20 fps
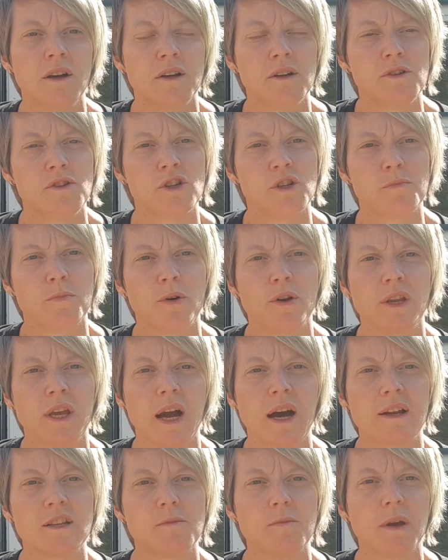just putting your
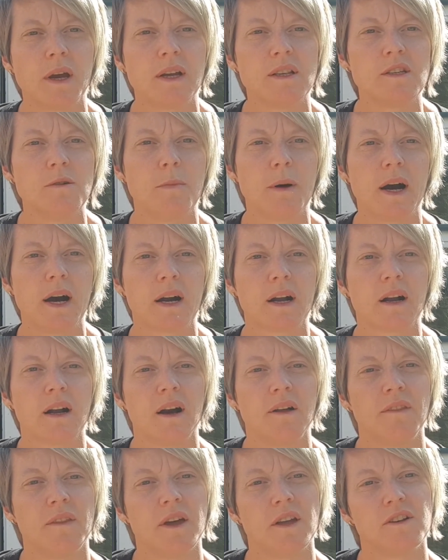hands behind your back
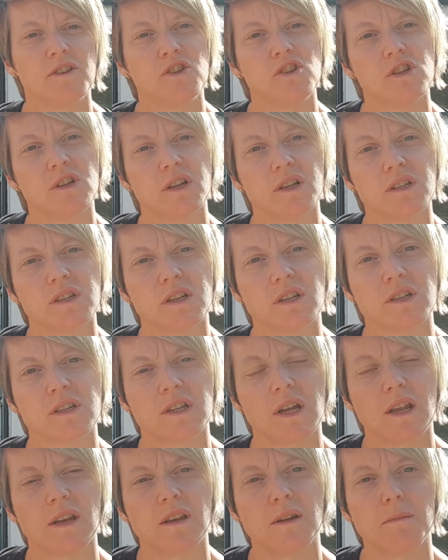and then just
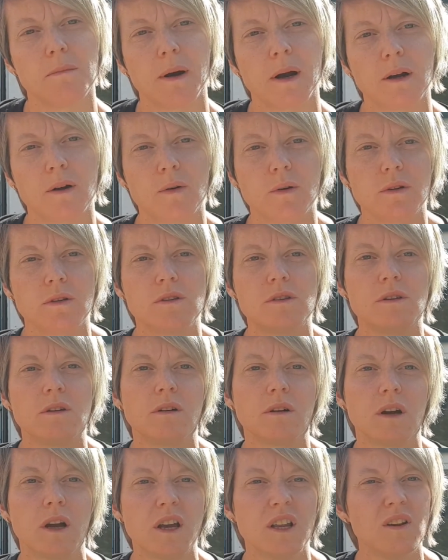extending backwards.
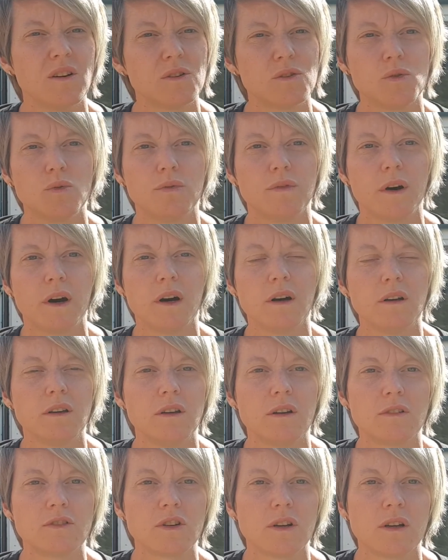Okay, not too far. You're
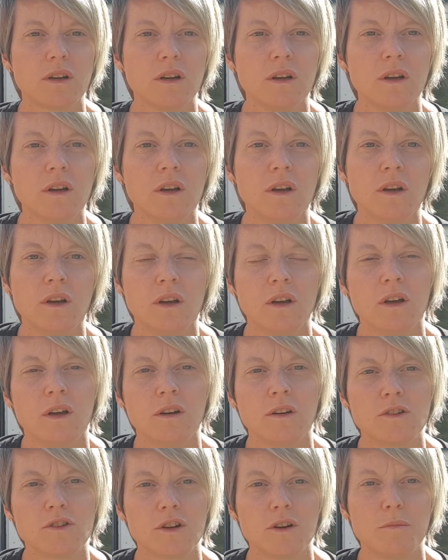not trying
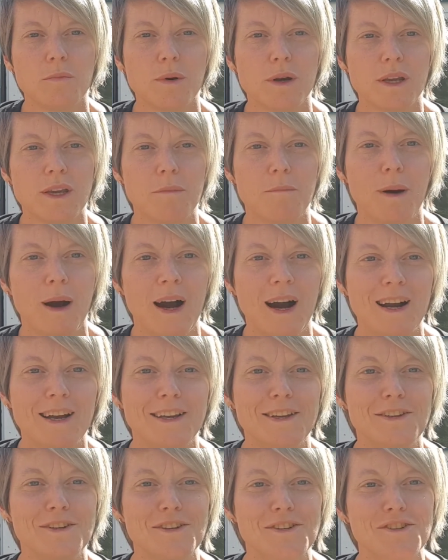to break your back.
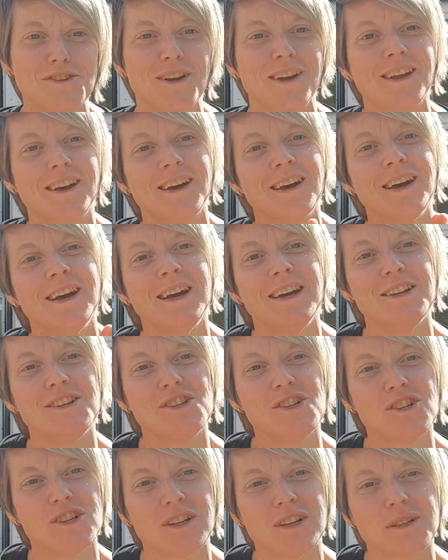You're just trying to
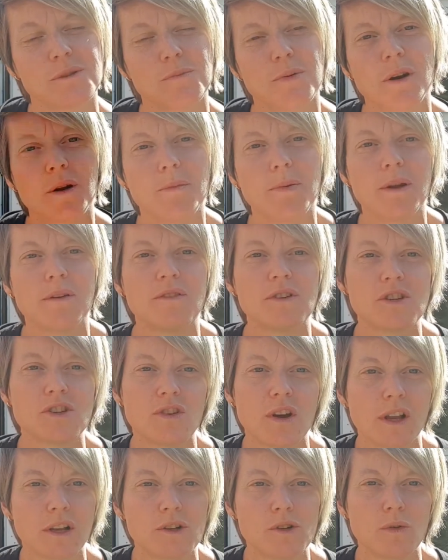put a bit of a
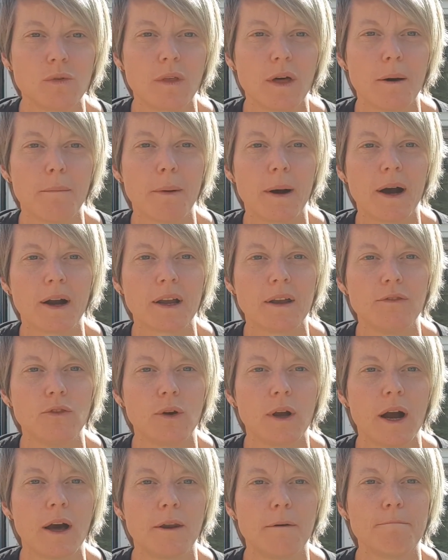stretch through that back if you
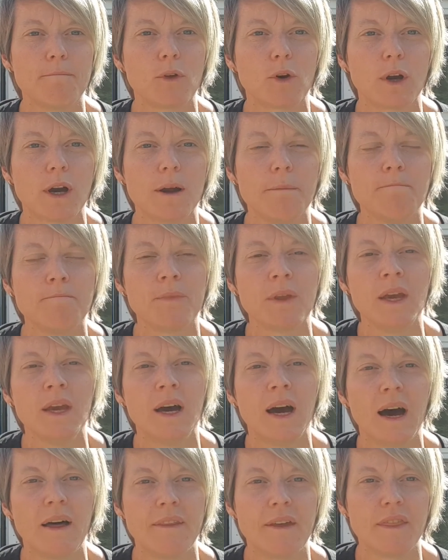can. Okay,
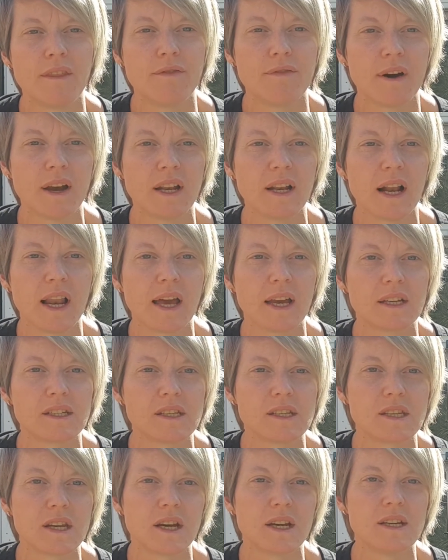and then the final
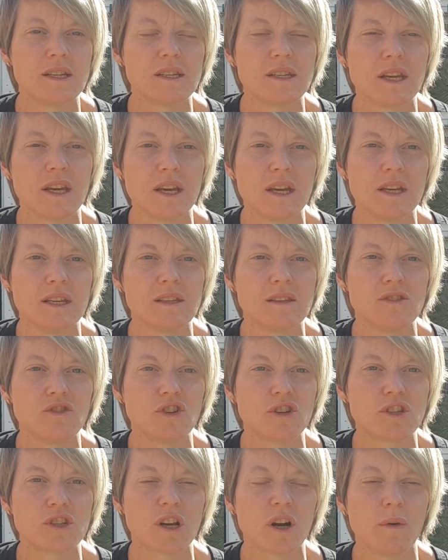exercise is
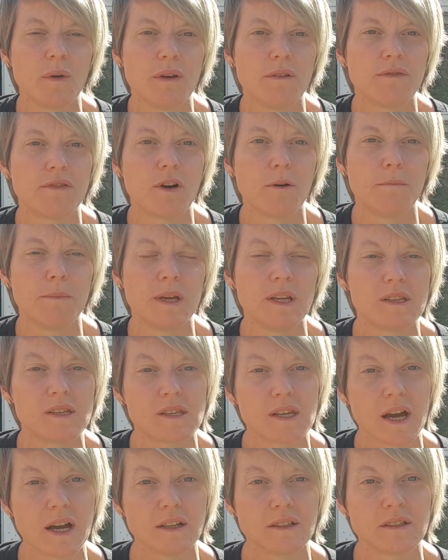just going from being
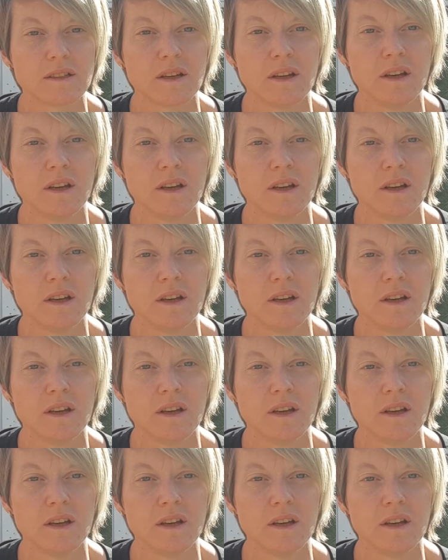sat